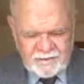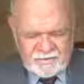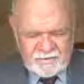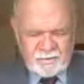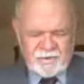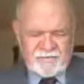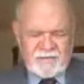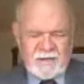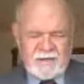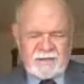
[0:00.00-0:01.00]
that we
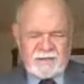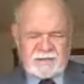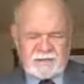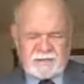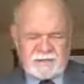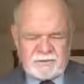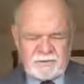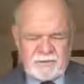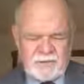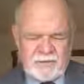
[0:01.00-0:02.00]
fail
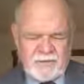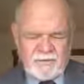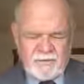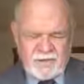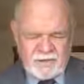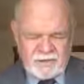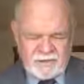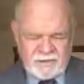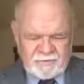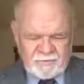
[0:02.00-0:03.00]
to carry
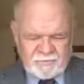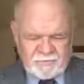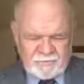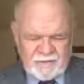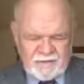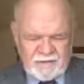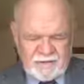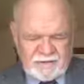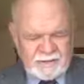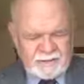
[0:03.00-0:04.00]
on
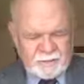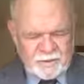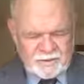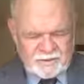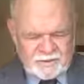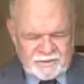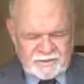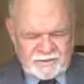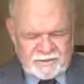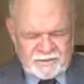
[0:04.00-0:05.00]
His
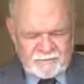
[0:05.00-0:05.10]
witness